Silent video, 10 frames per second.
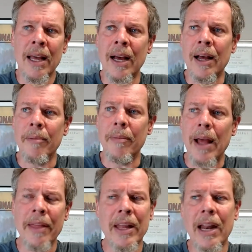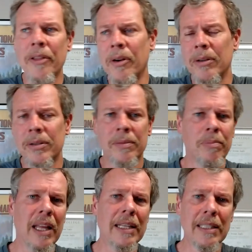Um, and then other
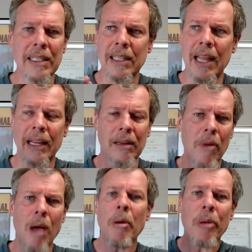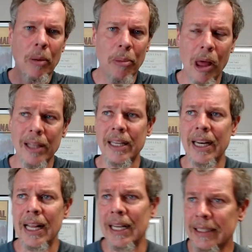places like Mama Bear
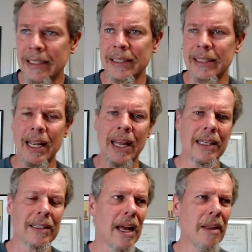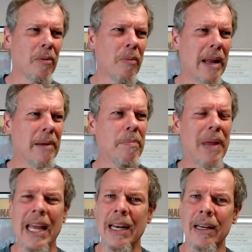Apologetics and either Red
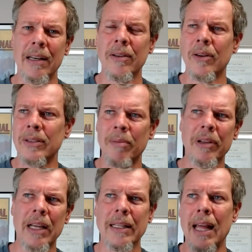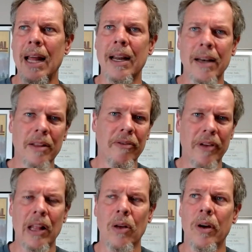Pen or something like that, another
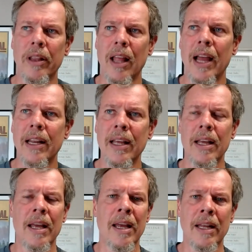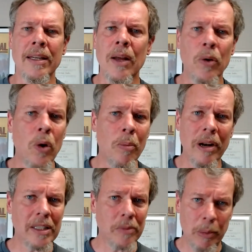fellow online. No,
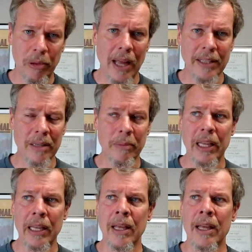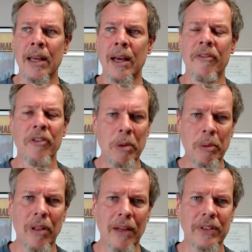nobody's replied to me. A few
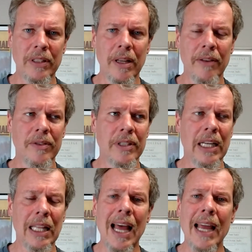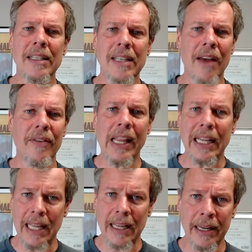people have, have declined to have
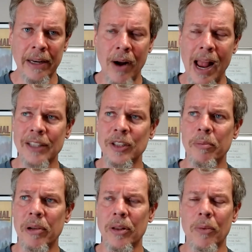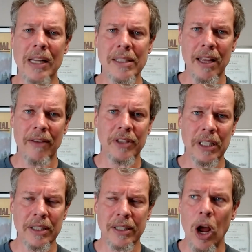any an interaction, but the rest have
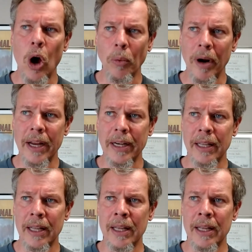just outright